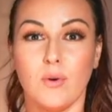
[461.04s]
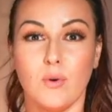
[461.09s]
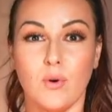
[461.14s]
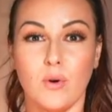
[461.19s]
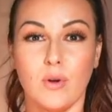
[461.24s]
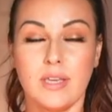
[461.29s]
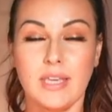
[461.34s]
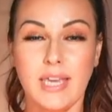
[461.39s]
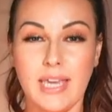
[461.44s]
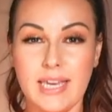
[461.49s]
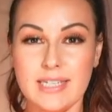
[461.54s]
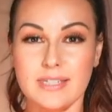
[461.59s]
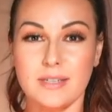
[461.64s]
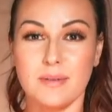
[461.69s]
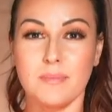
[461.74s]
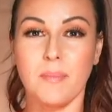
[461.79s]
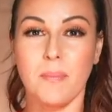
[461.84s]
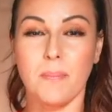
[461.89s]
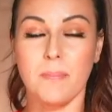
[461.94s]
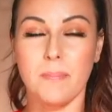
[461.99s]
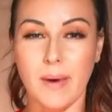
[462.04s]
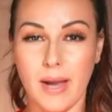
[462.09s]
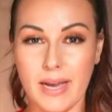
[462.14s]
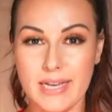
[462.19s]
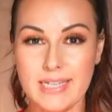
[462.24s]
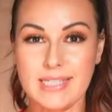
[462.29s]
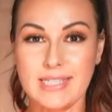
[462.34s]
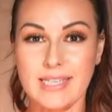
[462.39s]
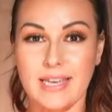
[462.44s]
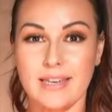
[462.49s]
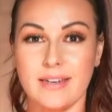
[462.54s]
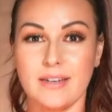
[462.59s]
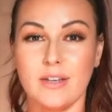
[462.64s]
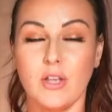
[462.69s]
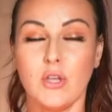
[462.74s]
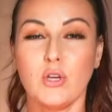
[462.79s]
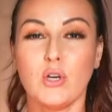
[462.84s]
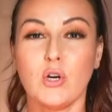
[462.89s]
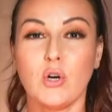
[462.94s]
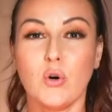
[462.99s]
kingdom mindseted
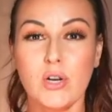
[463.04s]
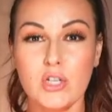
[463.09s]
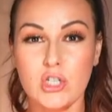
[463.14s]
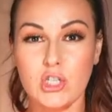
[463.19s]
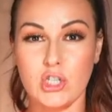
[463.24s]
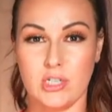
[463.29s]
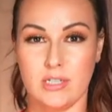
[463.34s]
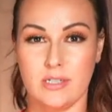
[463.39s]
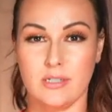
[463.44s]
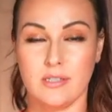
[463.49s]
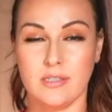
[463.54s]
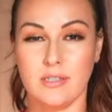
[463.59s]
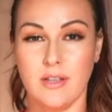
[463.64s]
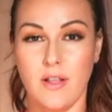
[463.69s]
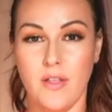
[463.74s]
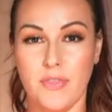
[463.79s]
Christians